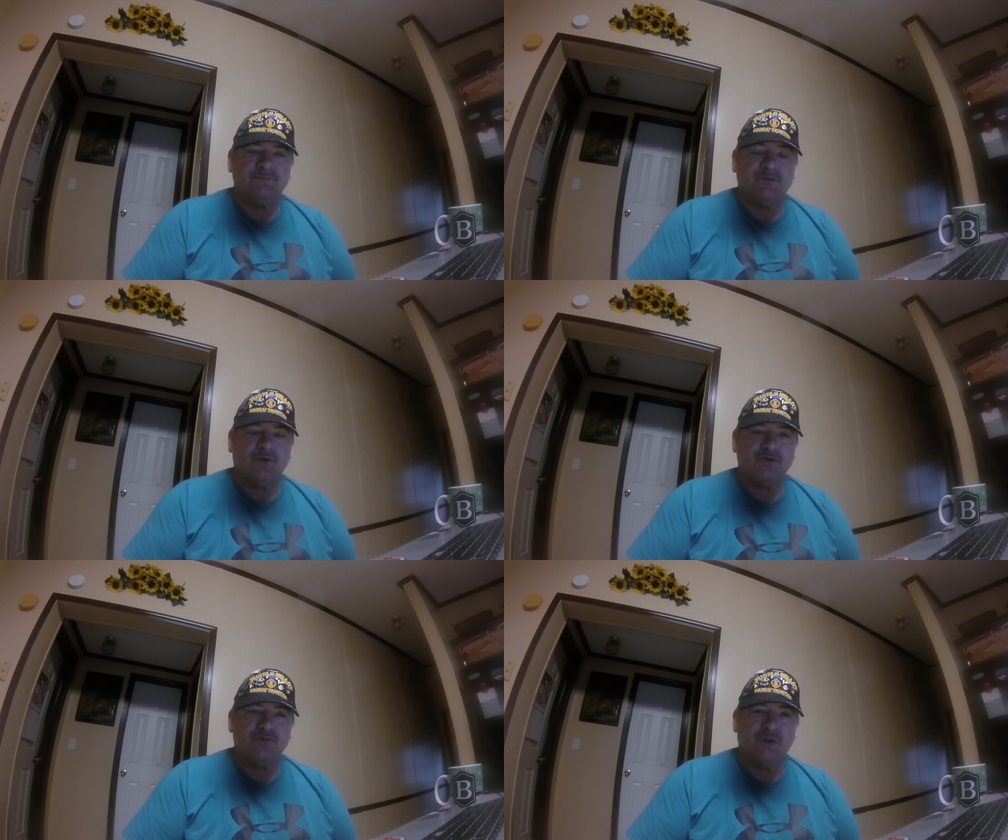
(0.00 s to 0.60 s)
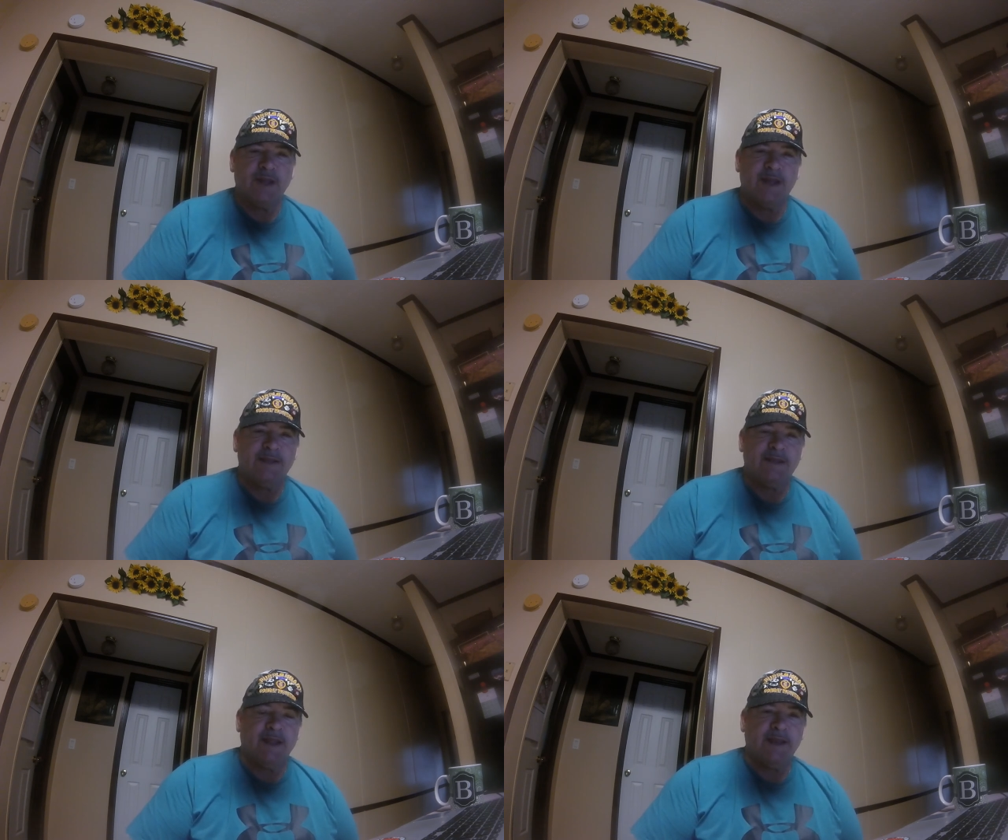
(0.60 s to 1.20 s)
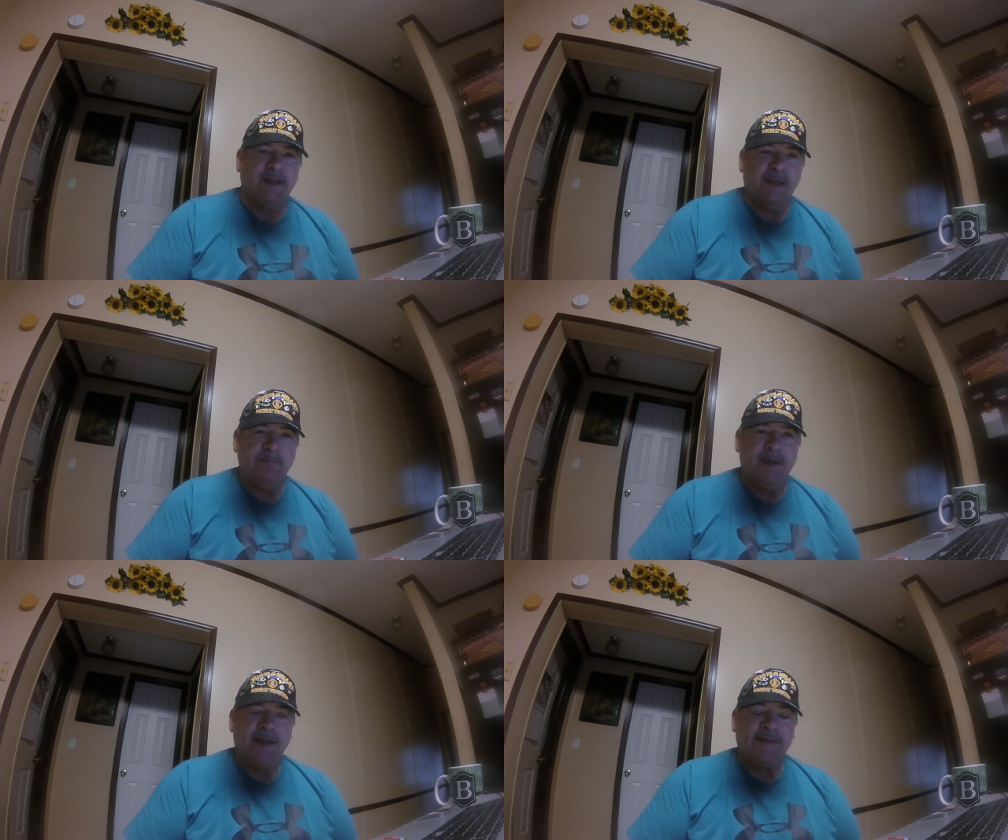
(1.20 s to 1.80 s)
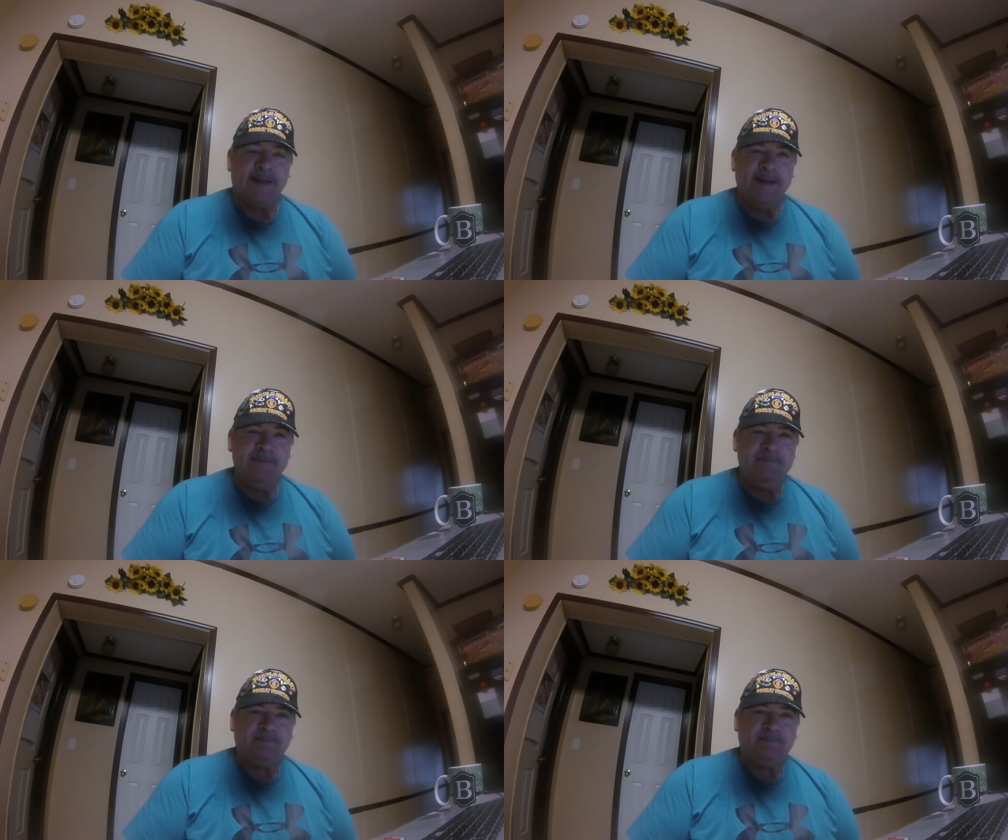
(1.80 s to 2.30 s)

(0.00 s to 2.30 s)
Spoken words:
Of course, we ate that game back then.